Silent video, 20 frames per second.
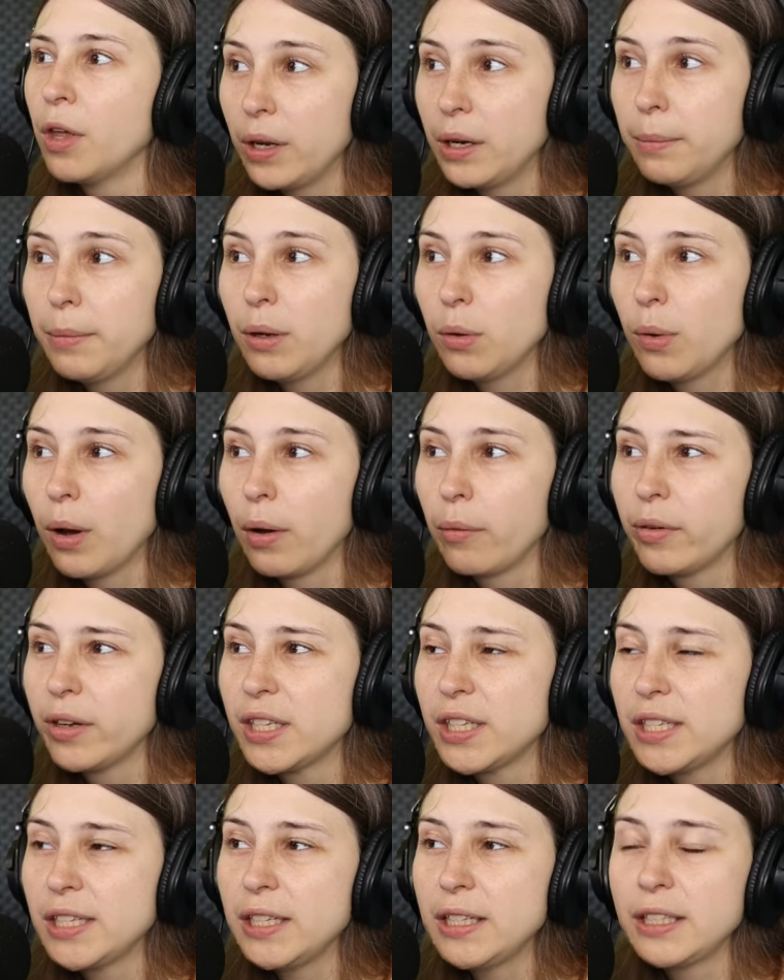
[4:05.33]
In the meanwhile, we
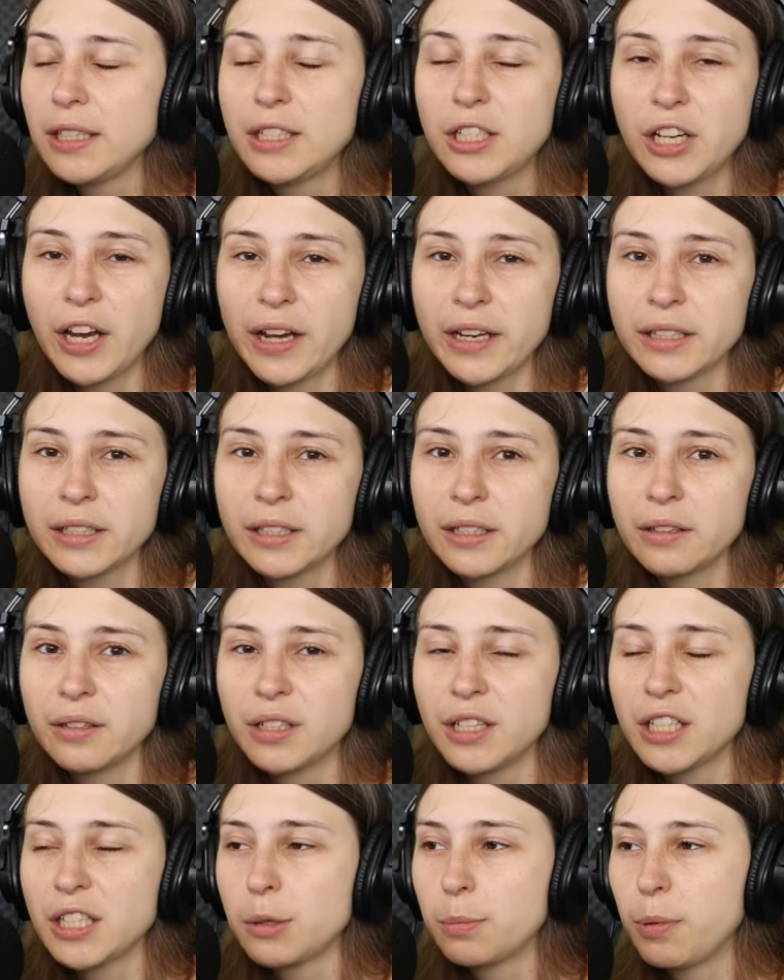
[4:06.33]
see the chat
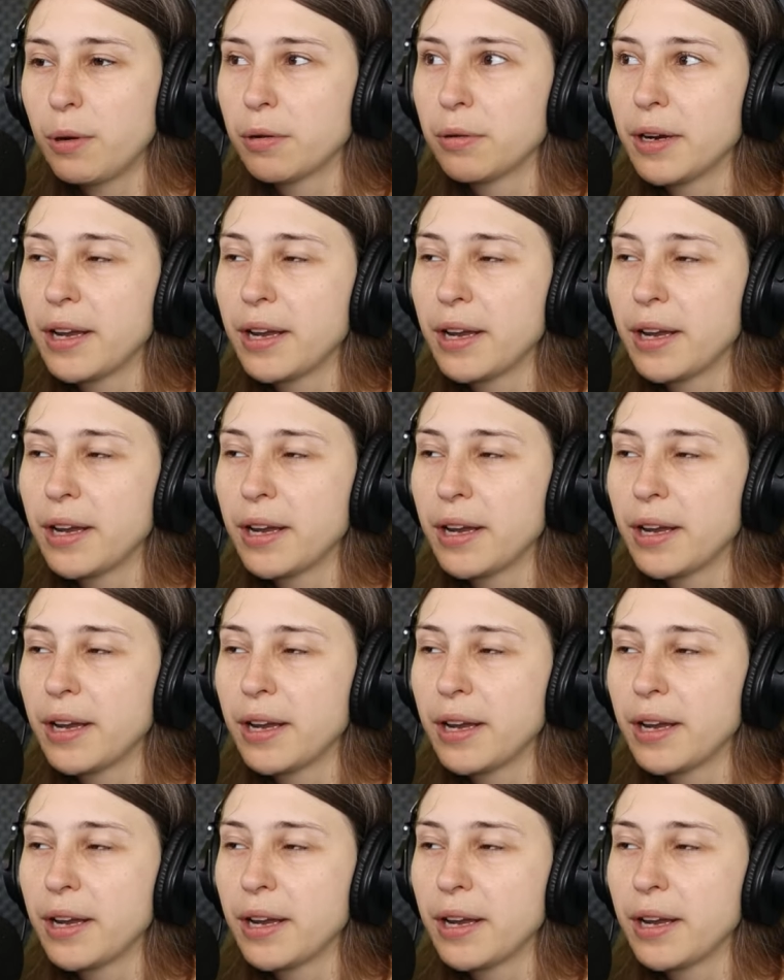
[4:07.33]
disappear